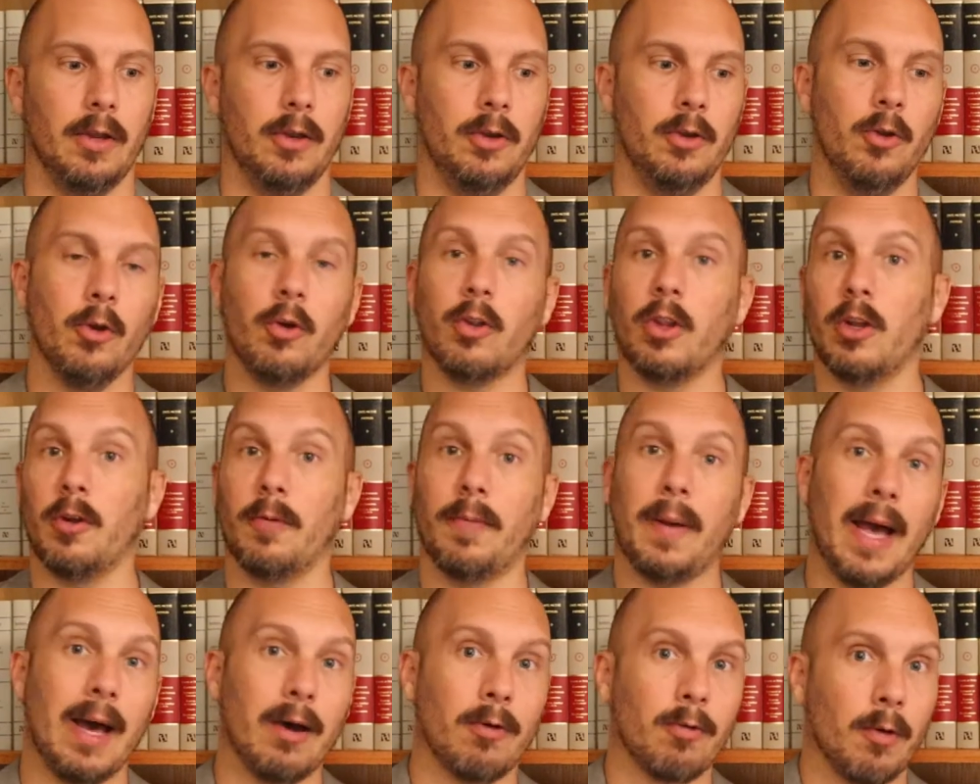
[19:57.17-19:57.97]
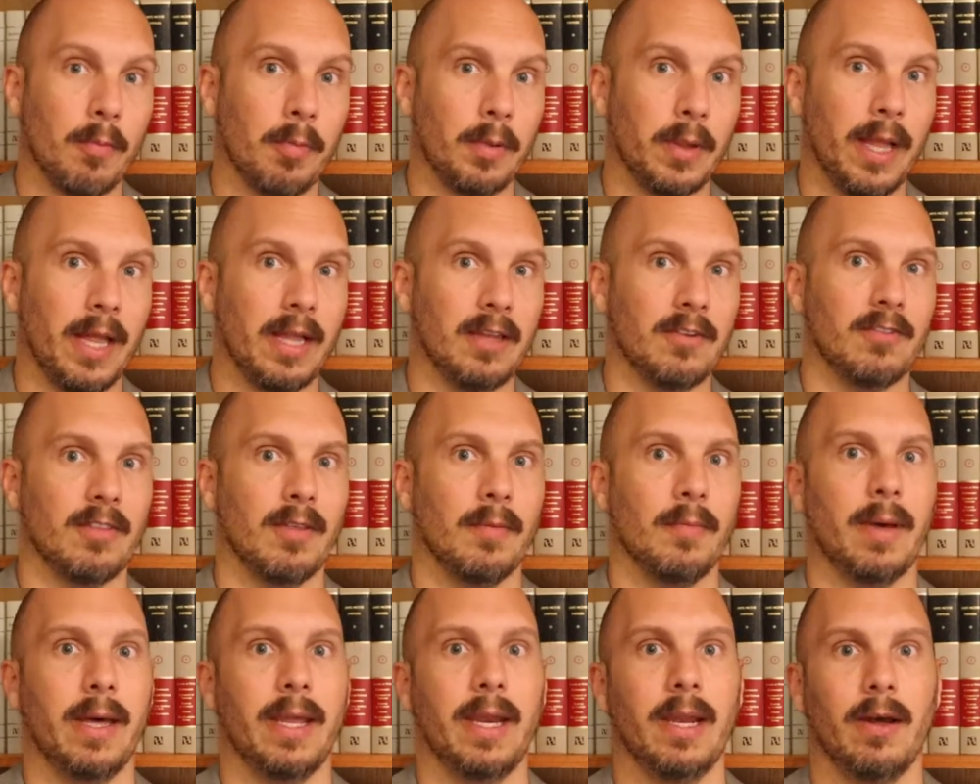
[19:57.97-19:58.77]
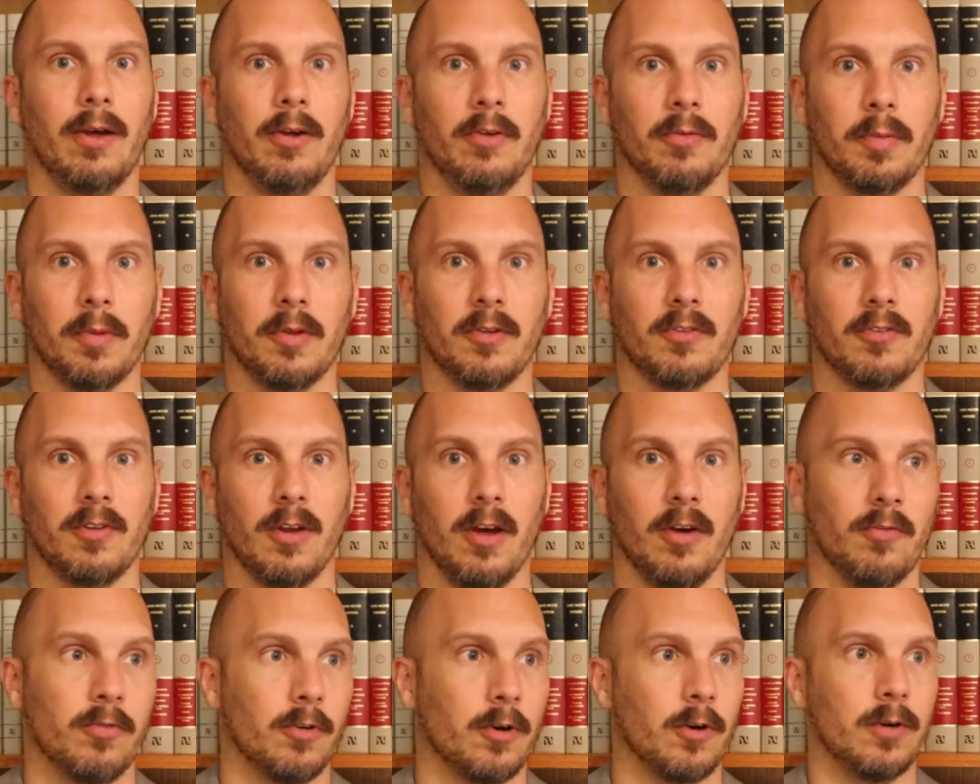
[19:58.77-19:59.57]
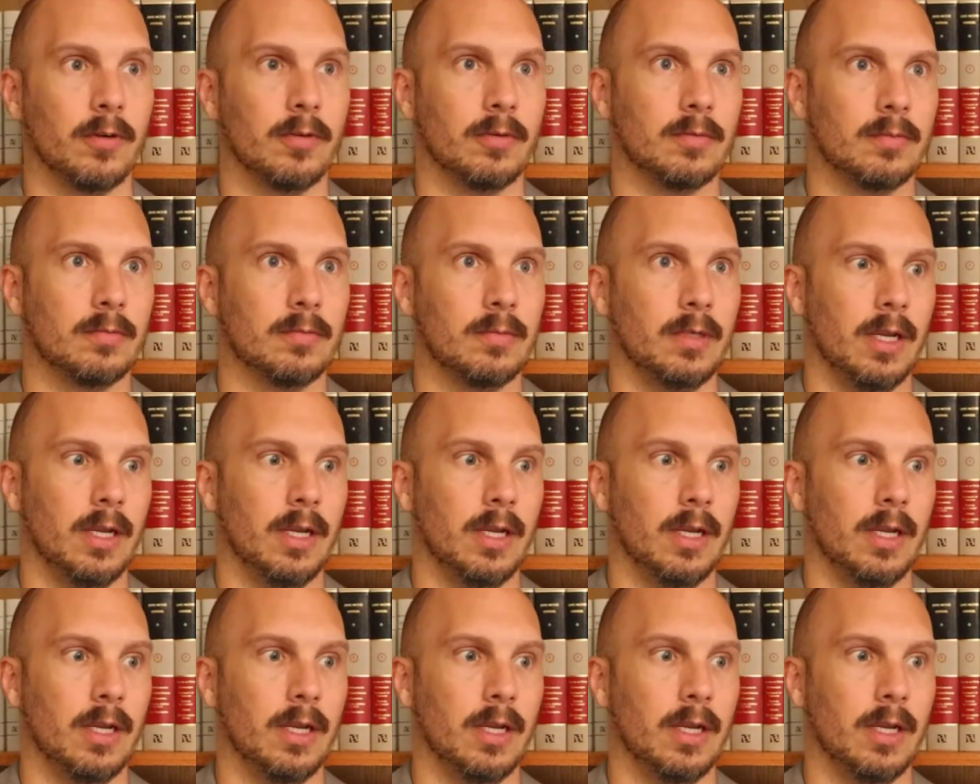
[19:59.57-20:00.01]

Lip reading: nuclear power plants that might help us avert,